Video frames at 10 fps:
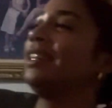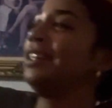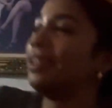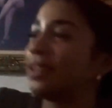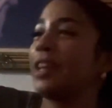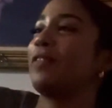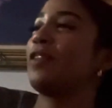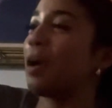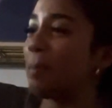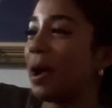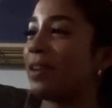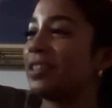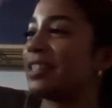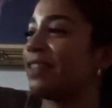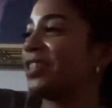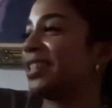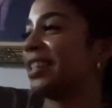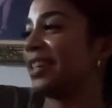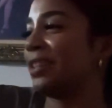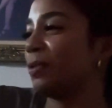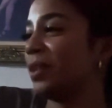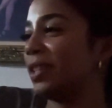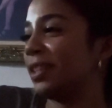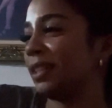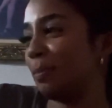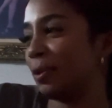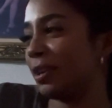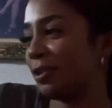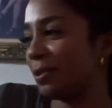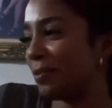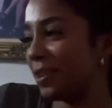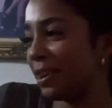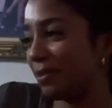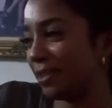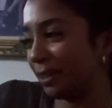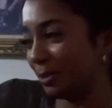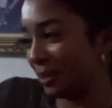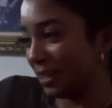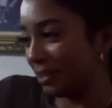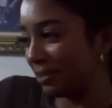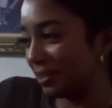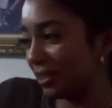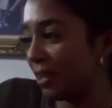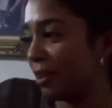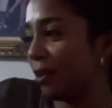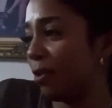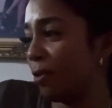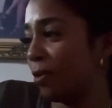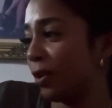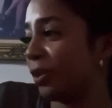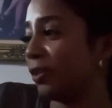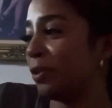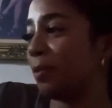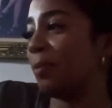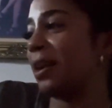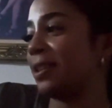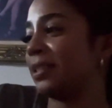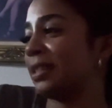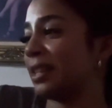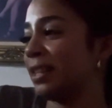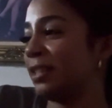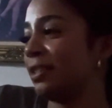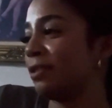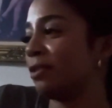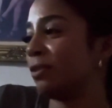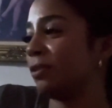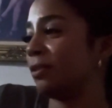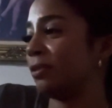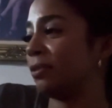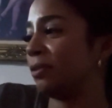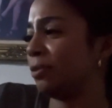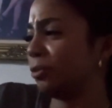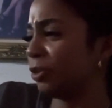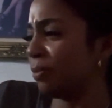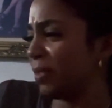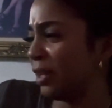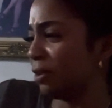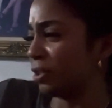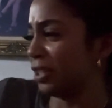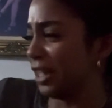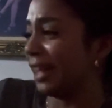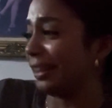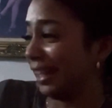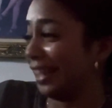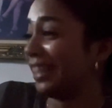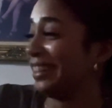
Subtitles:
Okay, if your parents ever said, cuídate porque yo no voy a cuidar tus hijos, or no vayas a salir con un domingo siete.